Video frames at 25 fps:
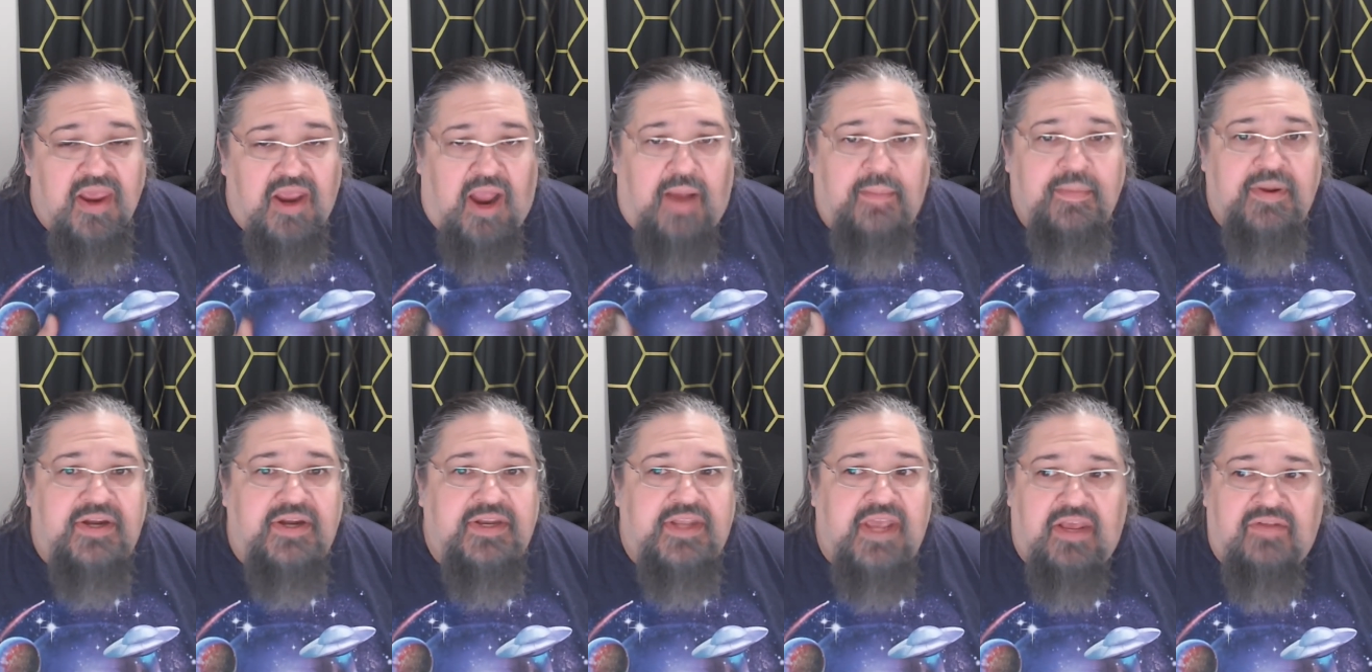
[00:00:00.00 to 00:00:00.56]
I'm
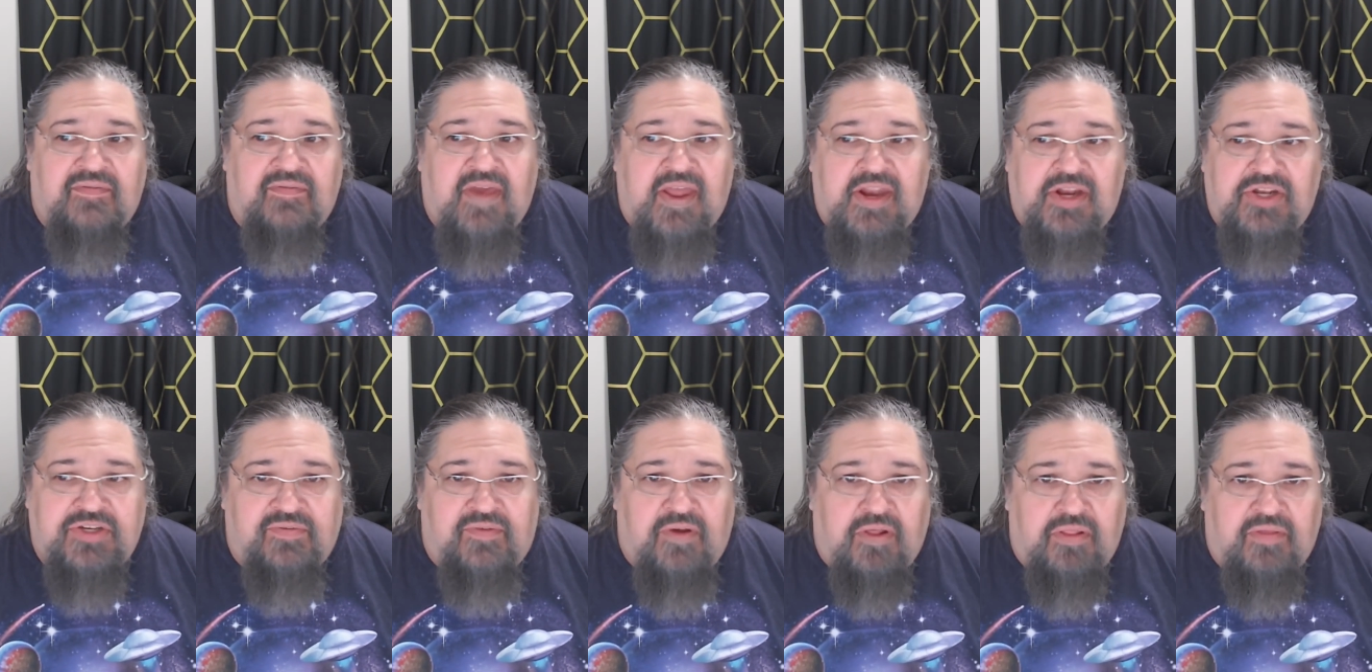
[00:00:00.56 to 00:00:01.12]
going to take
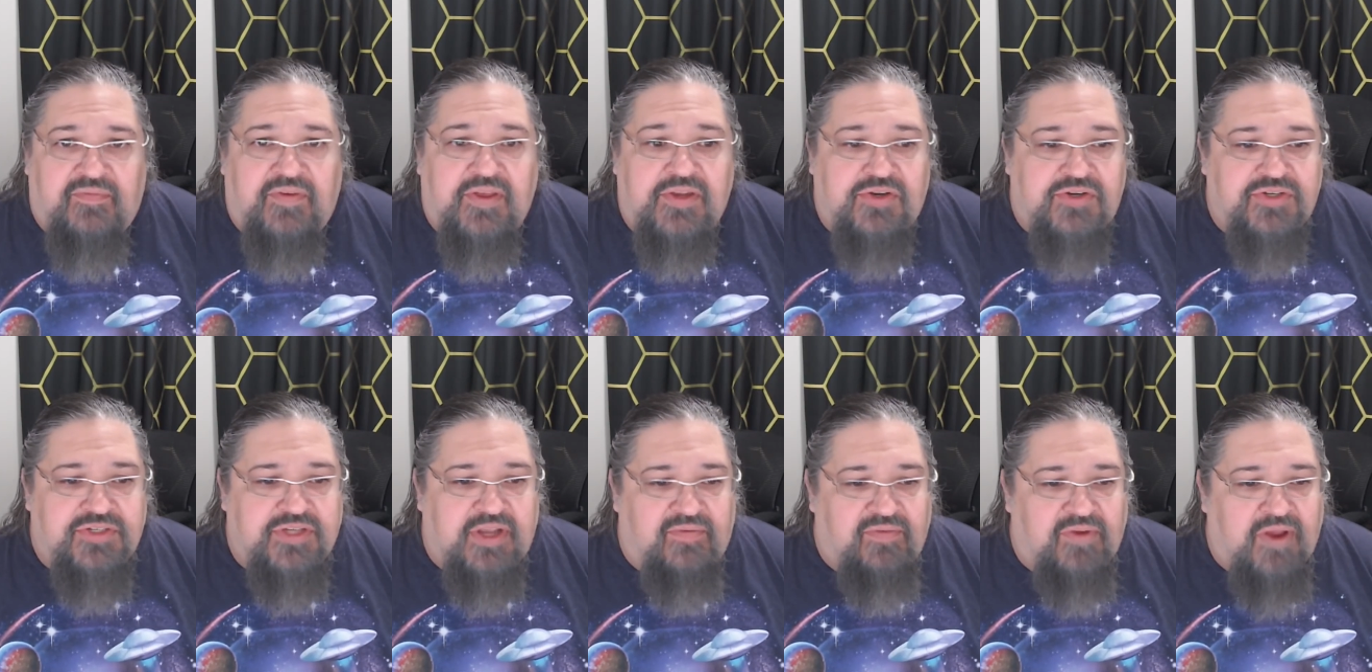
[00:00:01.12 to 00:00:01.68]
advantage of all the
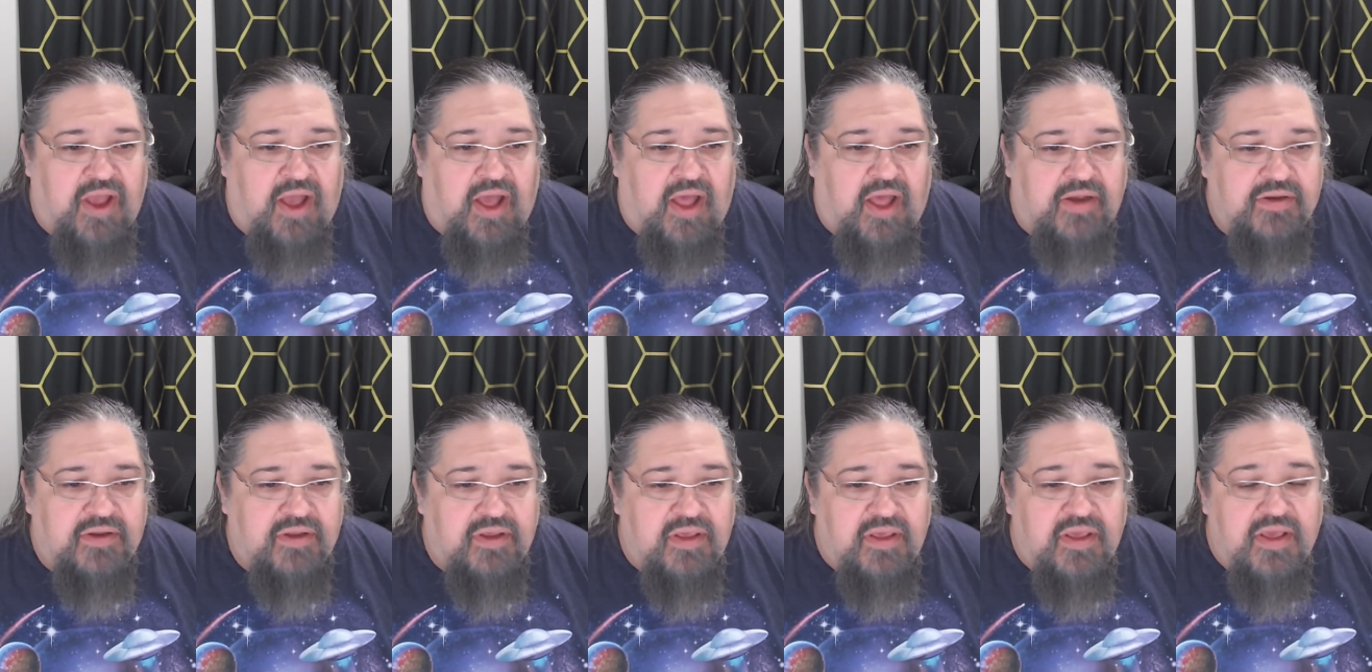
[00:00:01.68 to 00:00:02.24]
features I've got.